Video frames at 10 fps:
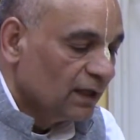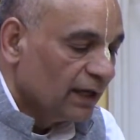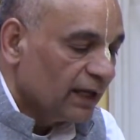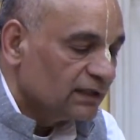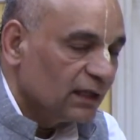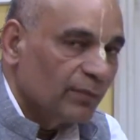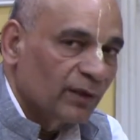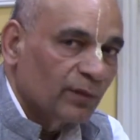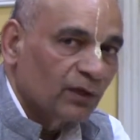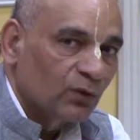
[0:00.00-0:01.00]
And some
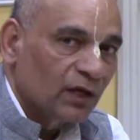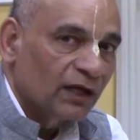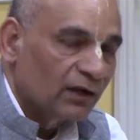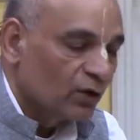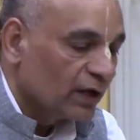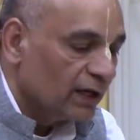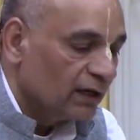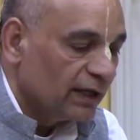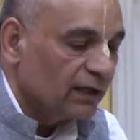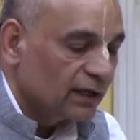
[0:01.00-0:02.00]
people who are ignorant,
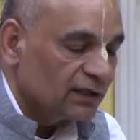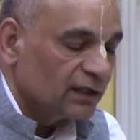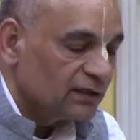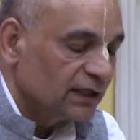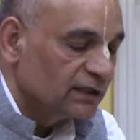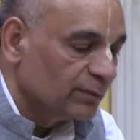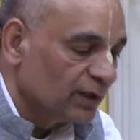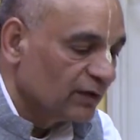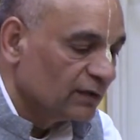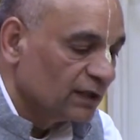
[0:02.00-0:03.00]
and Krishna says in
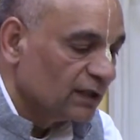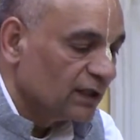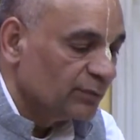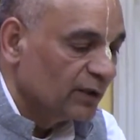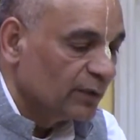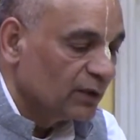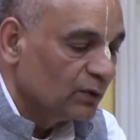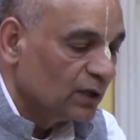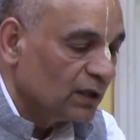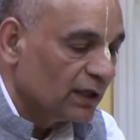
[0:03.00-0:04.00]
Bhagavad Gita, people
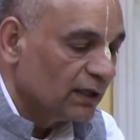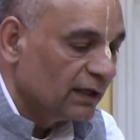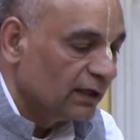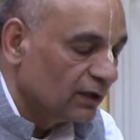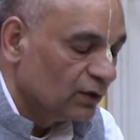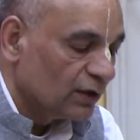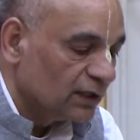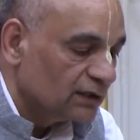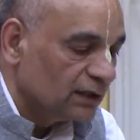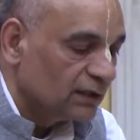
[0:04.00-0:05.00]
who are in
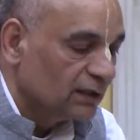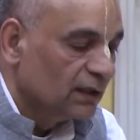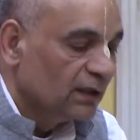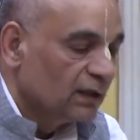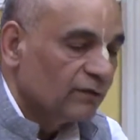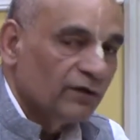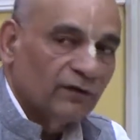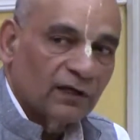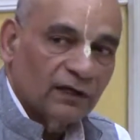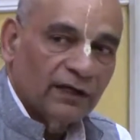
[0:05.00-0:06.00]
ignorance, and we
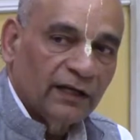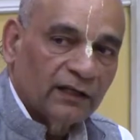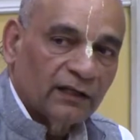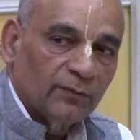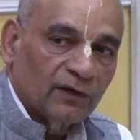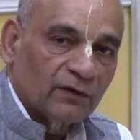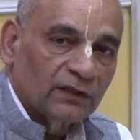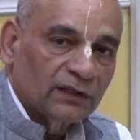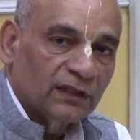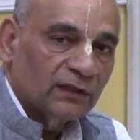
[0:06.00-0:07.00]
were reading in the Bhagavad
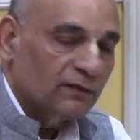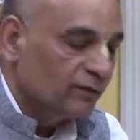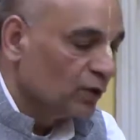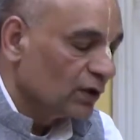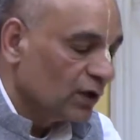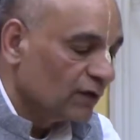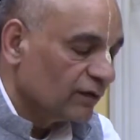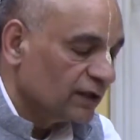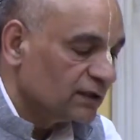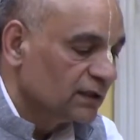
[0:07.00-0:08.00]
Gita phone
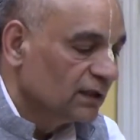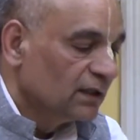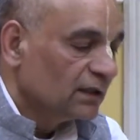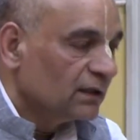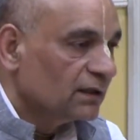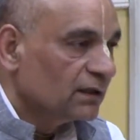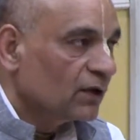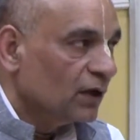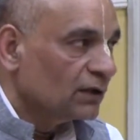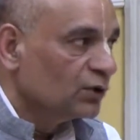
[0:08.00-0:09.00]
conference
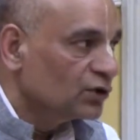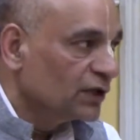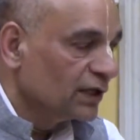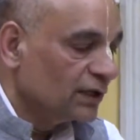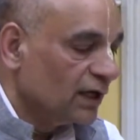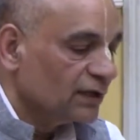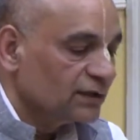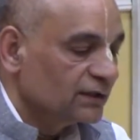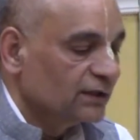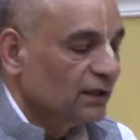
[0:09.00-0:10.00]
called Dushkritas.